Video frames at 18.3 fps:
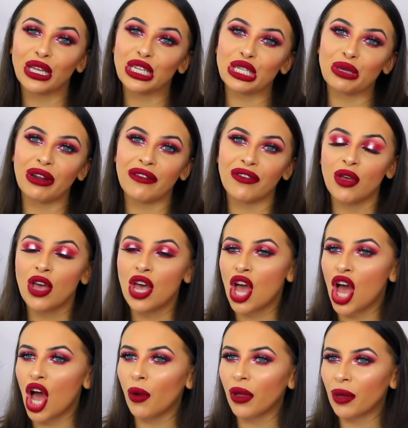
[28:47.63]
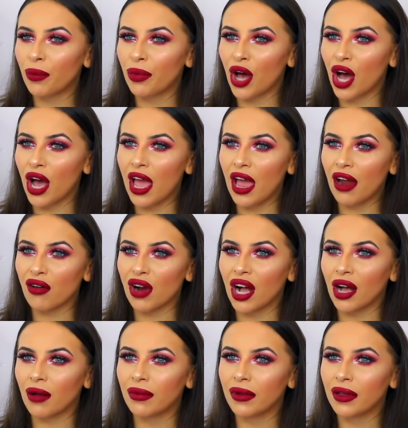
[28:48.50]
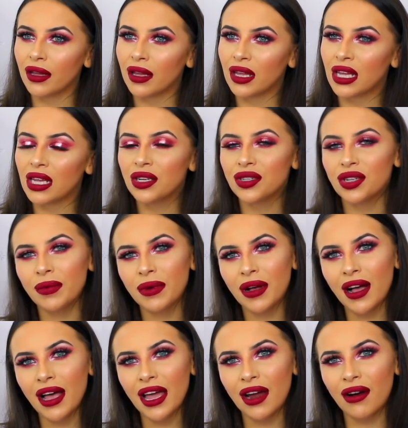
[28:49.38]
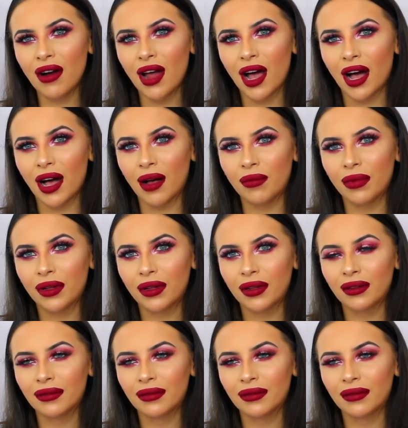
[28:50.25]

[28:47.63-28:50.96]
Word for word: You can do whatever you, oh, we can put our hair up. Should we put our hair up?